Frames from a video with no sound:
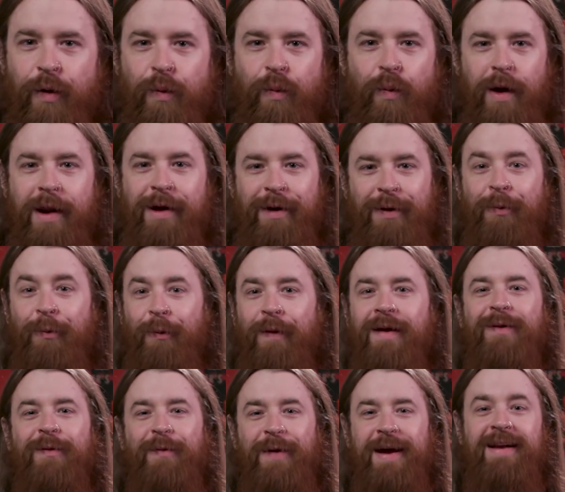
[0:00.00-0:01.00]

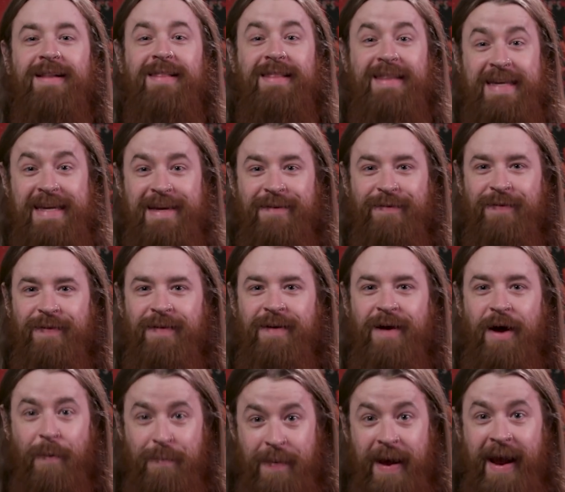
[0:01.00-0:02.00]
what a way to leave
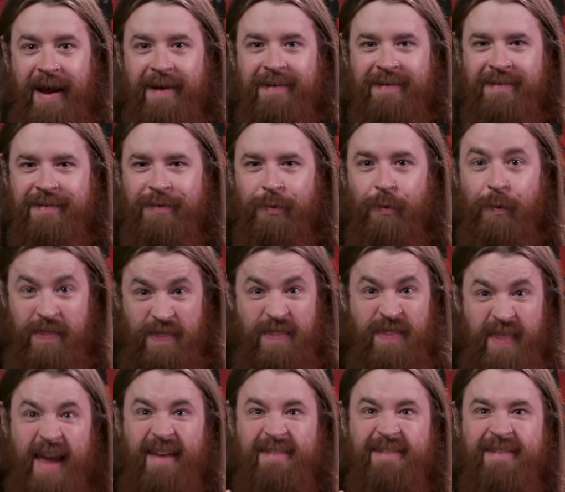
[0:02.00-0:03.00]
a band with
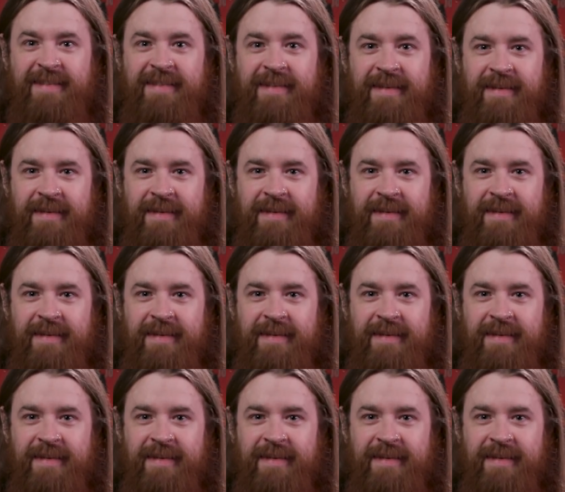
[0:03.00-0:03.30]
this.